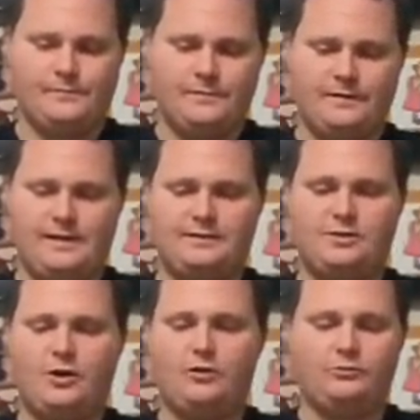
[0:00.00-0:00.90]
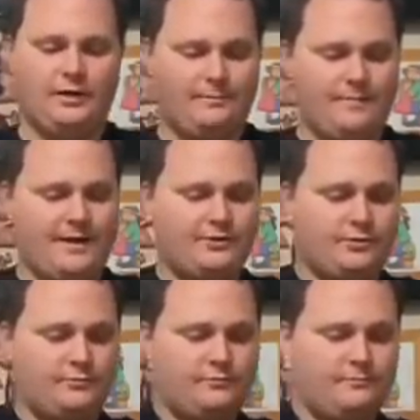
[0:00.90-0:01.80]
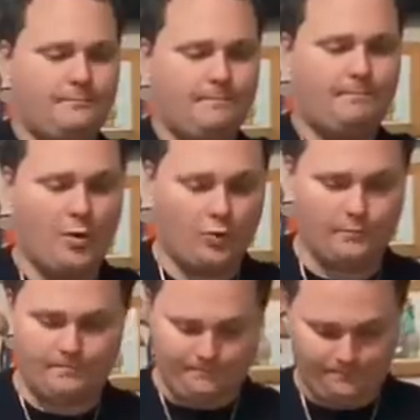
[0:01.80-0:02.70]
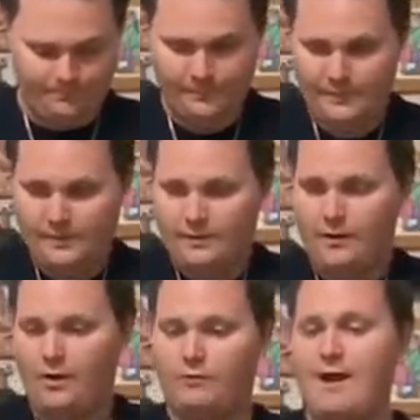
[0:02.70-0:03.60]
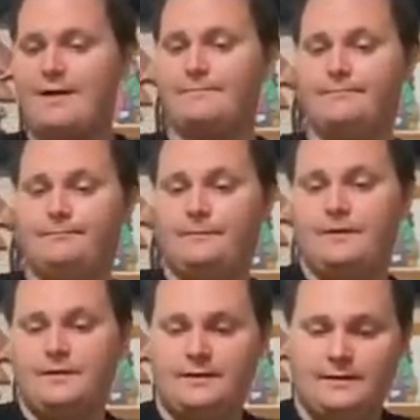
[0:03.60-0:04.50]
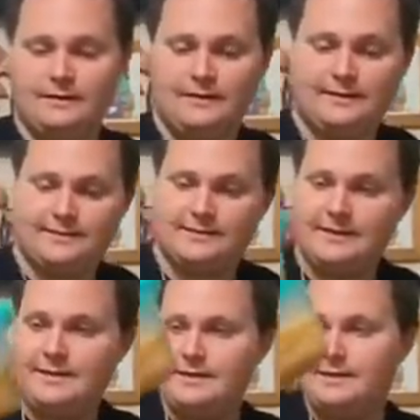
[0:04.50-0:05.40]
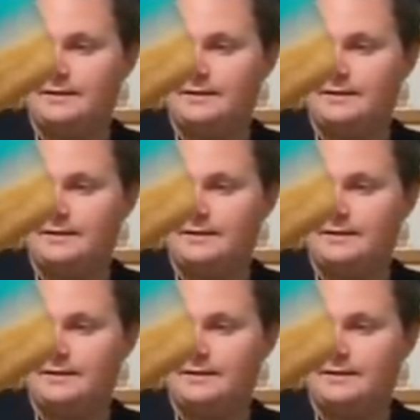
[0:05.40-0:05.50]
And that's all. Nothing major. Boom. All right. Let's see.